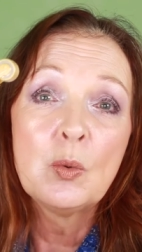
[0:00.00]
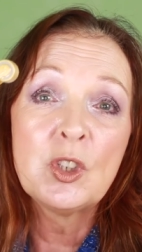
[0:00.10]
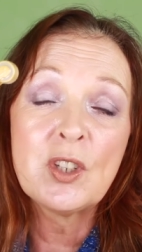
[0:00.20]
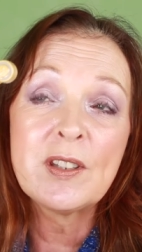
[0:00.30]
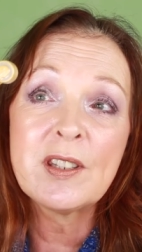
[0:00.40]

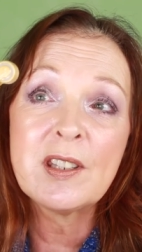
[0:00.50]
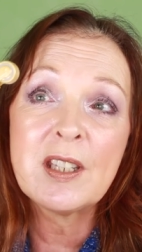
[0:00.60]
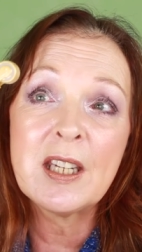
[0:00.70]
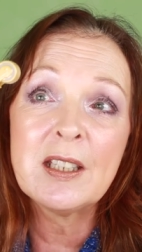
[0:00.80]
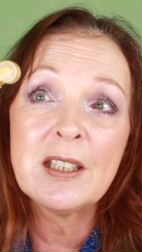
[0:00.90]
which is a
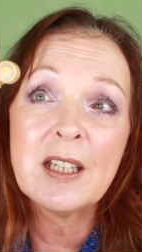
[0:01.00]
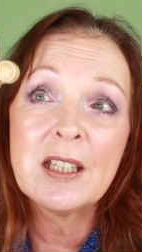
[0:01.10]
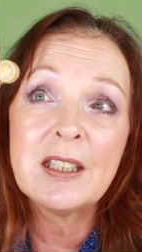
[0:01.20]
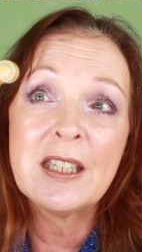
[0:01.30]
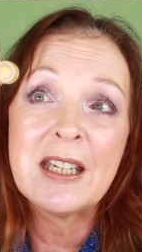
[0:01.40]

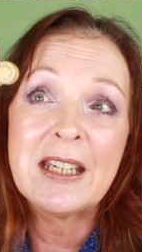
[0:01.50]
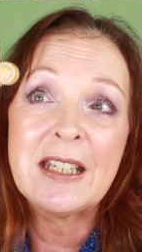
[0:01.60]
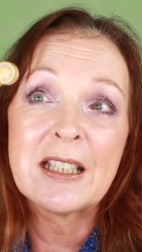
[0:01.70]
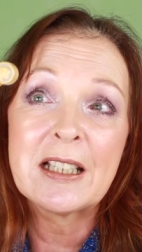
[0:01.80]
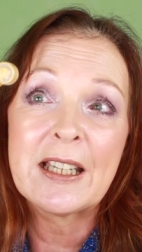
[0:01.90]
skin
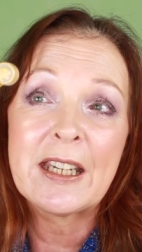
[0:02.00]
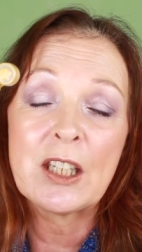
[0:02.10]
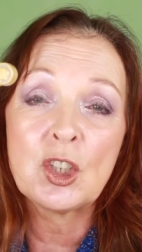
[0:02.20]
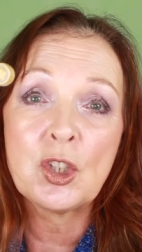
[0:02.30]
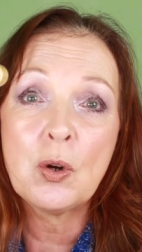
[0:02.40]

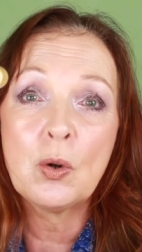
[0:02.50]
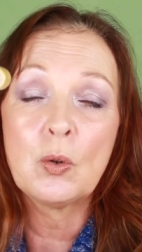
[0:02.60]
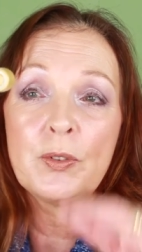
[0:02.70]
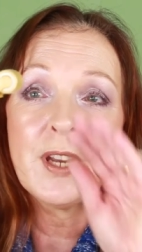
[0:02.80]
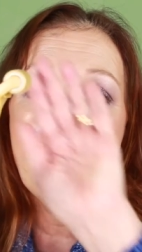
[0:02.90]
needling
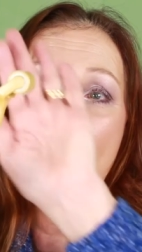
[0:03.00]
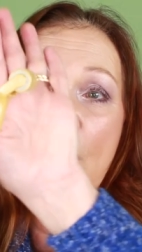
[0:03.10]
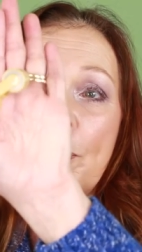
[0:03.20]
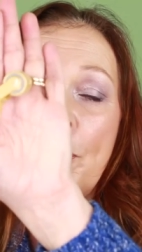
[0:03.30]
tool. Now, I'll